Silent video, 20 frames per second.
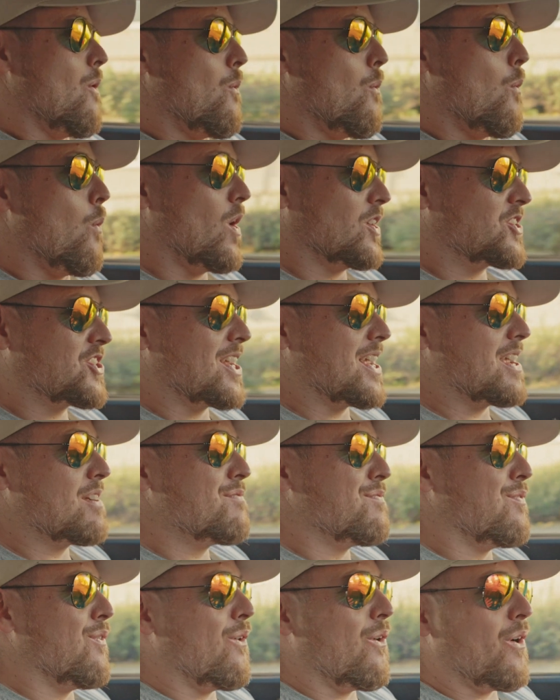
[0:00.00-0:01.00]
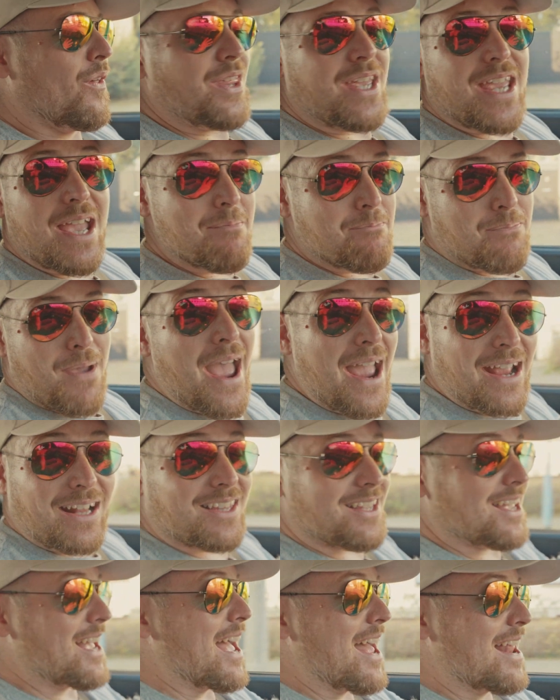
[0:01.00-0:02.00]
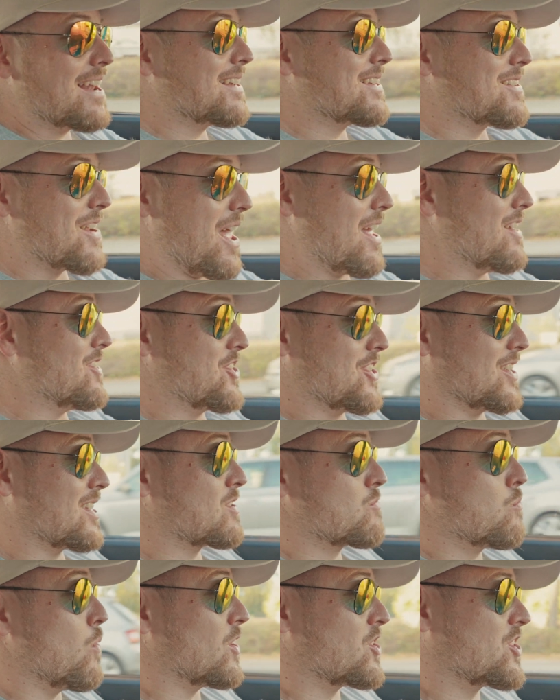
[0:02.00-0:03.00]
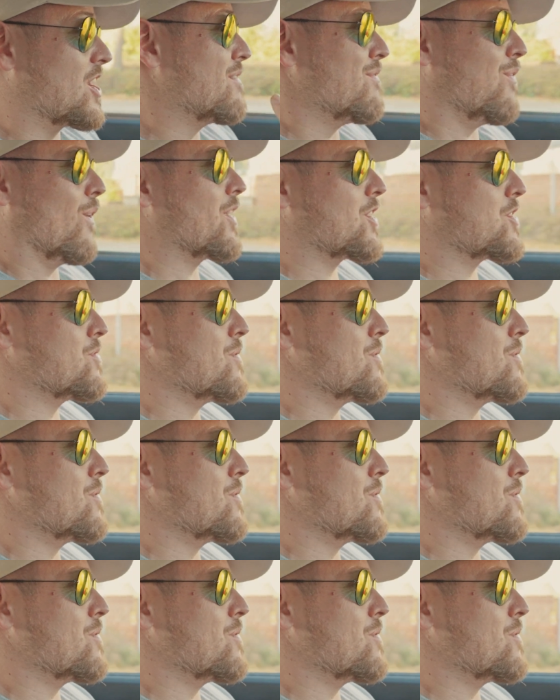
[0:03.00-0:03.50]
watching for the impact and just watching for the